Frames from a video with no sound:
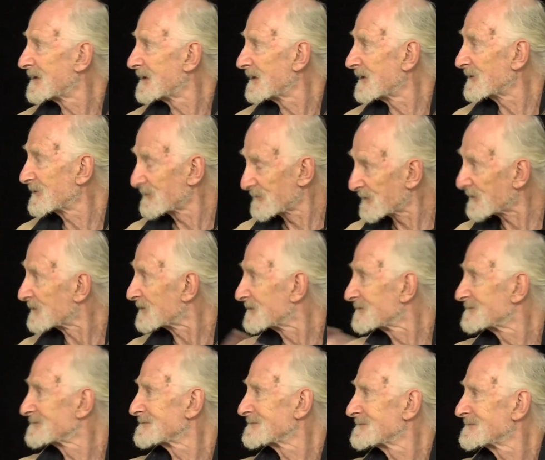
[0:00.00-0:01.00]
interview
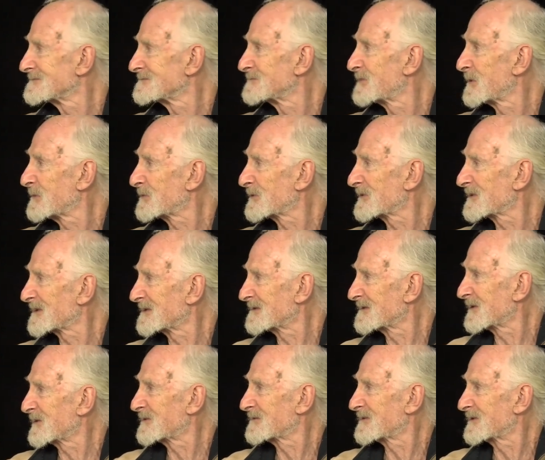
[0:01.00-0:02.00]
people
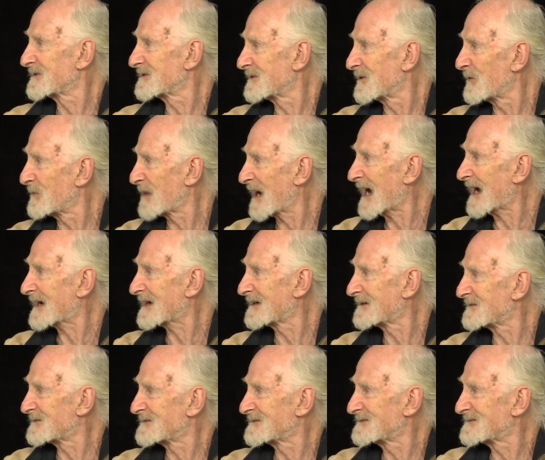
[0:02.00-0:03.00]
can go back
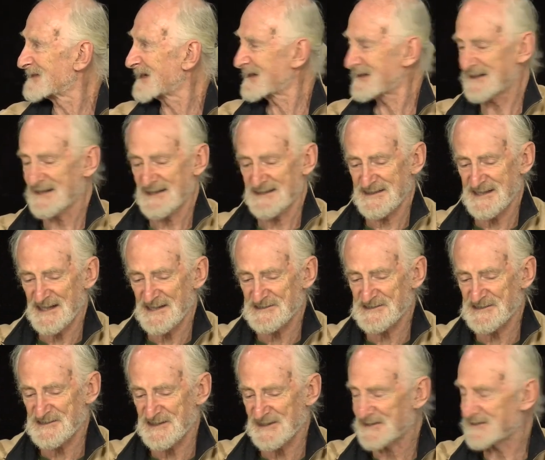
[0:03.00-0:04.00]
and, and, and
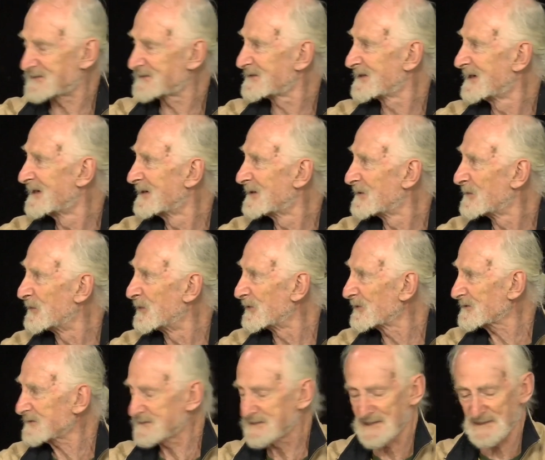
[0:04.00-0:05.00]
catch these
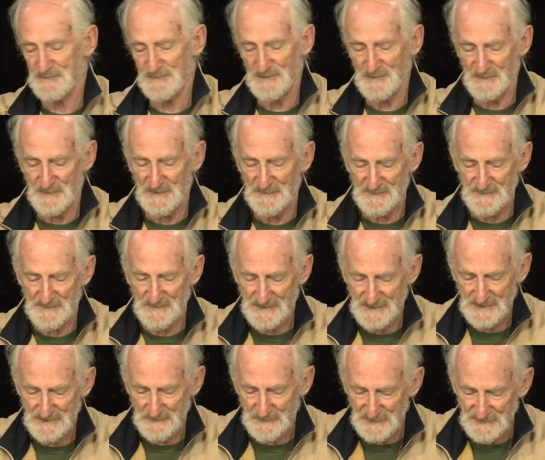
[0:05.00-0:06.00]
books right. and what we've,
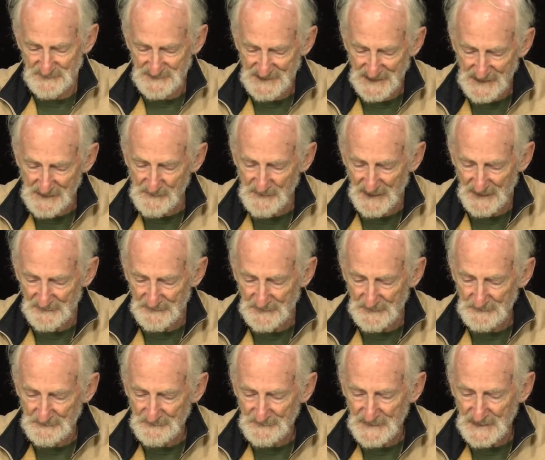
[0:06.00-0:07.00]
we've said about
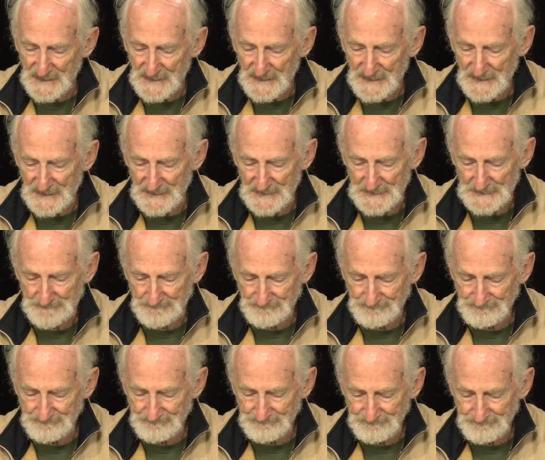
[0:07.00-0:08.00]
them. Um,
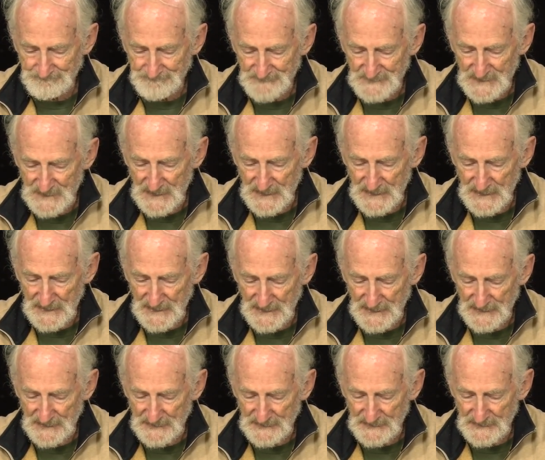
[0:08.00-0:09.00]

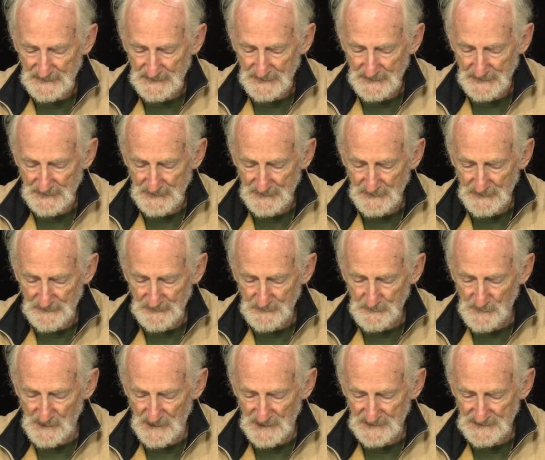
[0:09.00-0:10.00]
and uh,
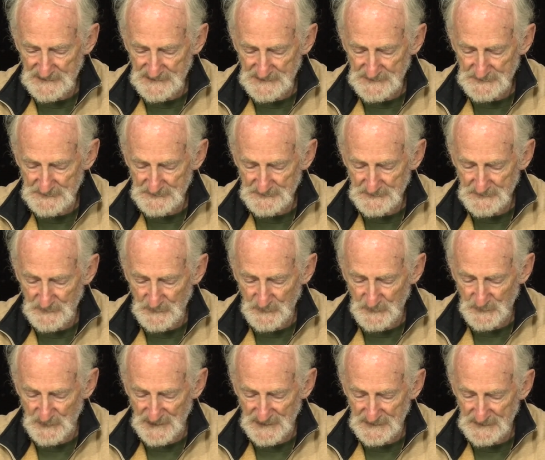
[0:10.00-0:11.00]
otherwise,
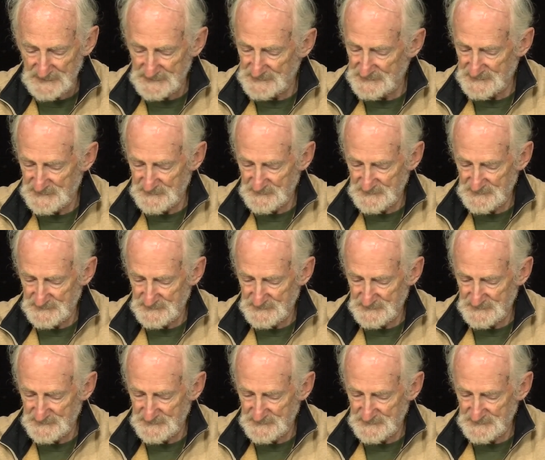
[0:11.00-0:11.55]
we can,